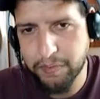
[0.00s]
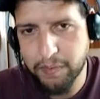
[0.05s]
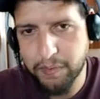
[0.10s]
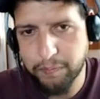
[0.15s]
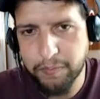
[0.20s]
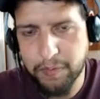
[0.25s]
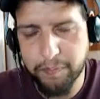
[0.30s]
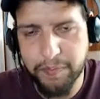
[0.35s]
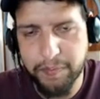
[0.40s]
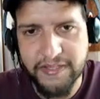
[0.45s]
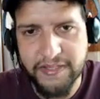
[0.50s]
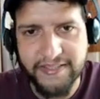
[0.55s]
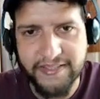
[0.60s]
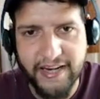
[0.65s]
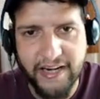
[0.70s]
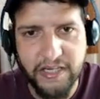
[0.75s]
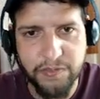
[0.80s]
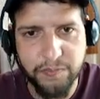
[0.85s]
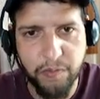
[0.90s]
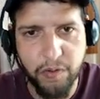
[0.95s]
PPP
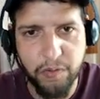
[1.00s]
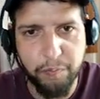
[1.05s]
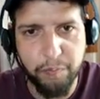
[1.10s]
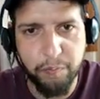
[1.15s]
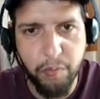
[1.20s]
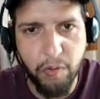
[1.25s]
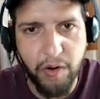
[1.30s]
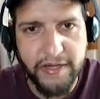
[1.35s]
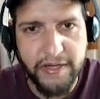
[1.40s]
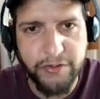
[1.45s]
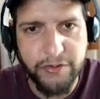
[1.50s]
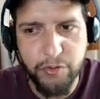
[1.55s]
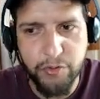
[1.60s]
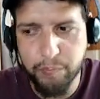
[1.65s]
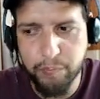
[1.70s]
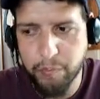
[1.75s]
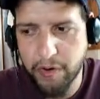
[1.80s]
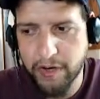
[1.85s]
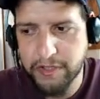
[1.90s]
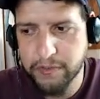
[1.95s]
stands for
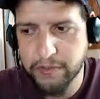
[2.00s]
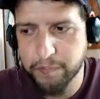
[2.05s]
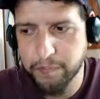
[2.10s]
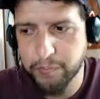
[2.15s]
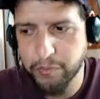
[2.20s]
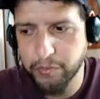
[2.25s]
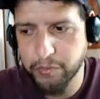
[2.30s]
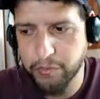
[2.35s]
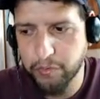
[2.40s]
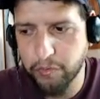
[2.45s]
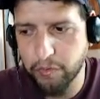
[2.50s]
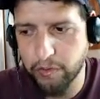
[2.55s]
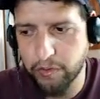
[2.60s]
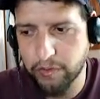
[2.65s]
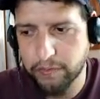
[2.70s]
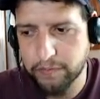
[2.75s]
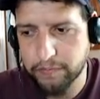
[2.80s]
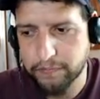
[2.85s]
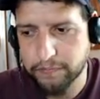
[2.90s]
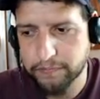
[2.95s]
Point-to-Point Protocol.